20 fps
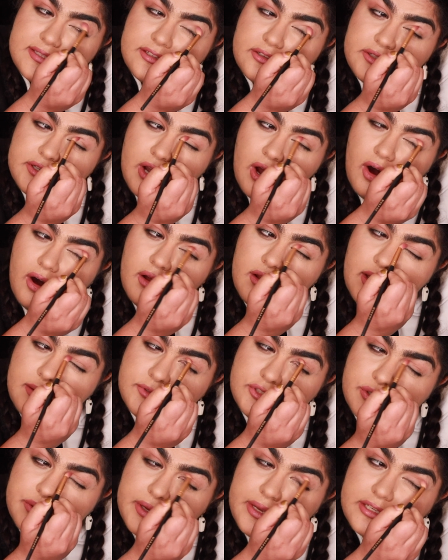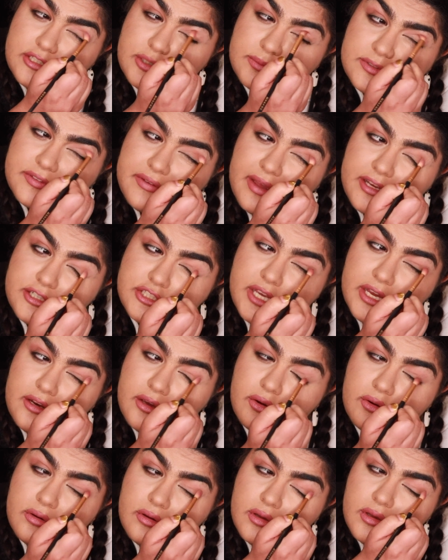literally all I'm doing in terms of
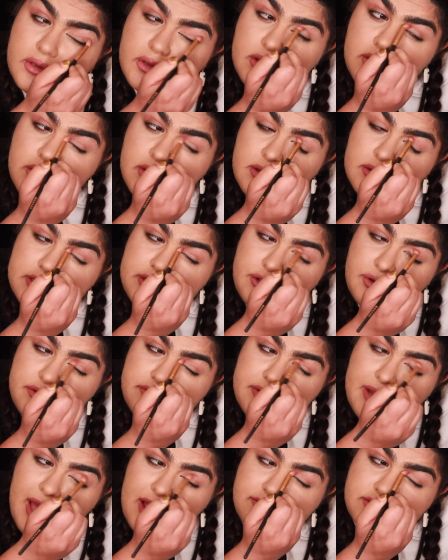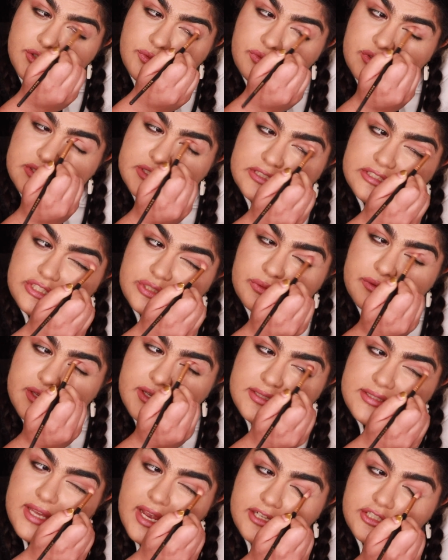eyeshadow. Like, you don't even have to really do
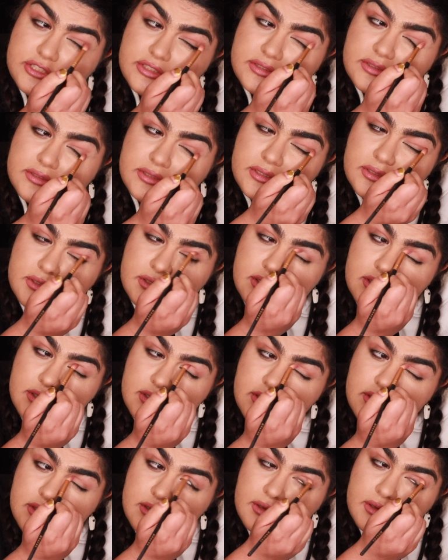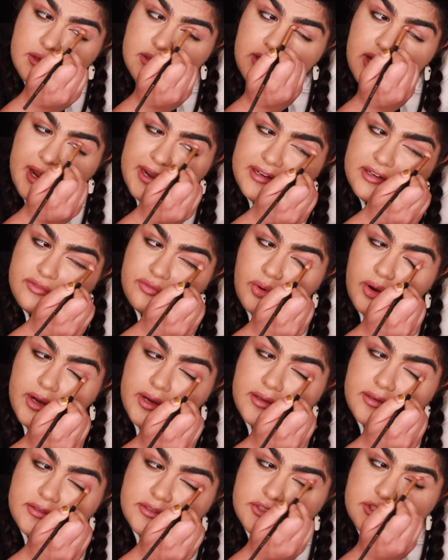this. I just kind of
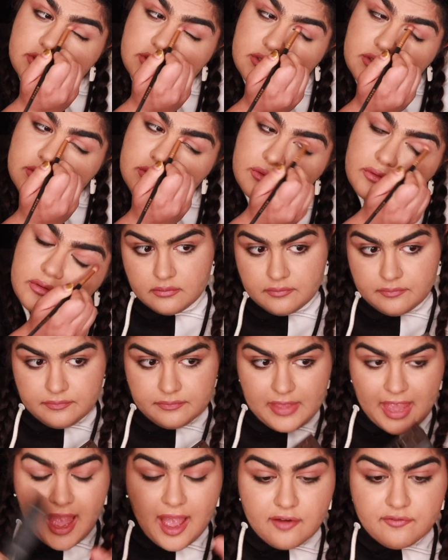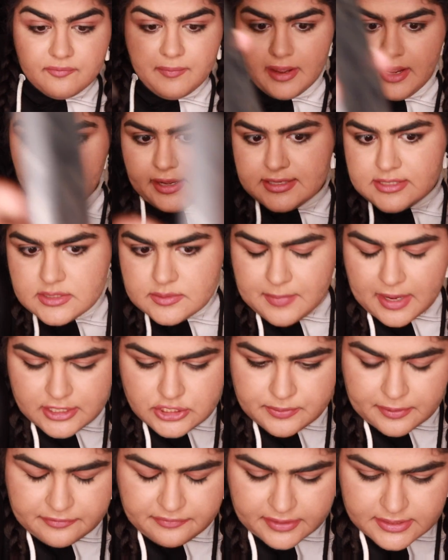want to have my eyes
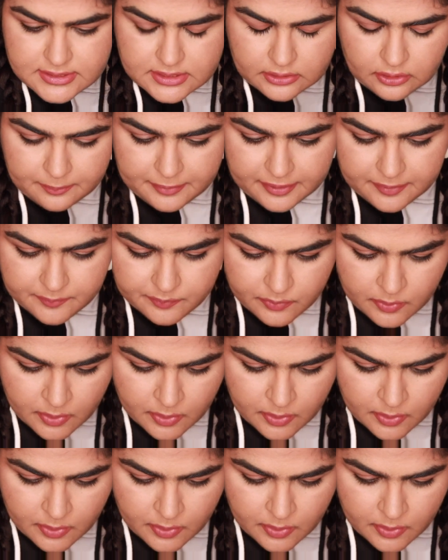match my face a little bit.